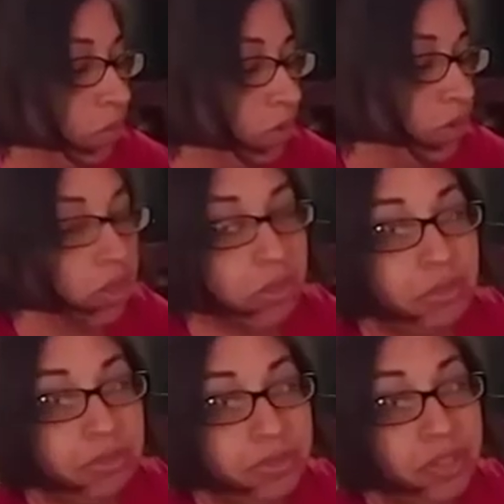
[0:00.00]

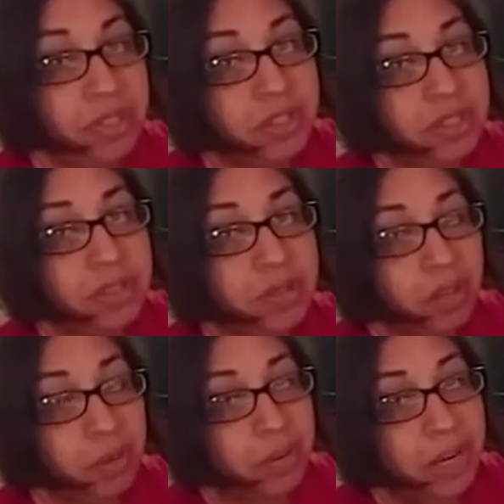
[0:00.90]
So for this
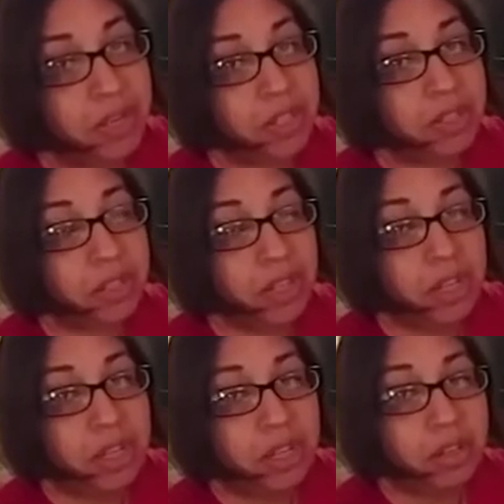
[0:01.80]
little project,
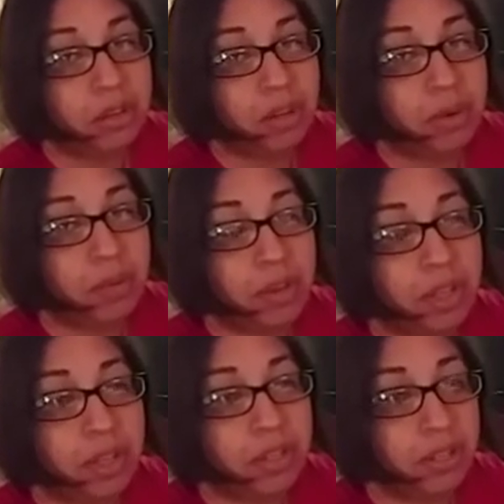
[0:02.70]
you're going to want